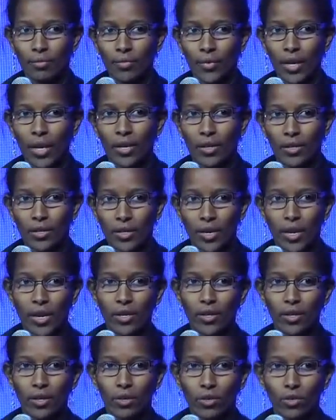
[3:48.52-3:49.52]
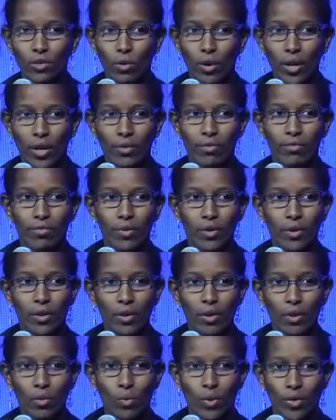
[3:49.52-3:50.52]
and is ready to live
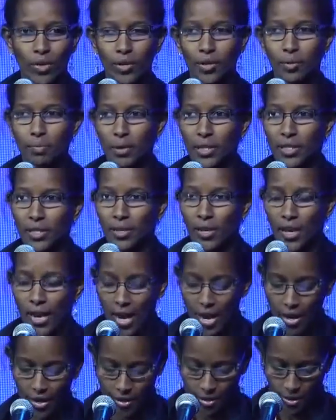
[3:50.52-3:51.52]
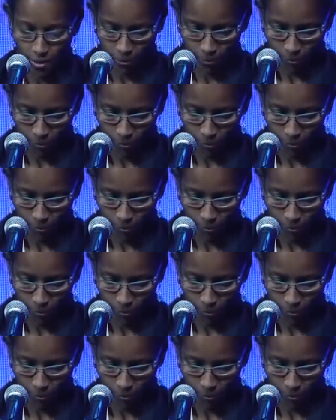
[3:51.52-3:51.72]
with this bitter reality.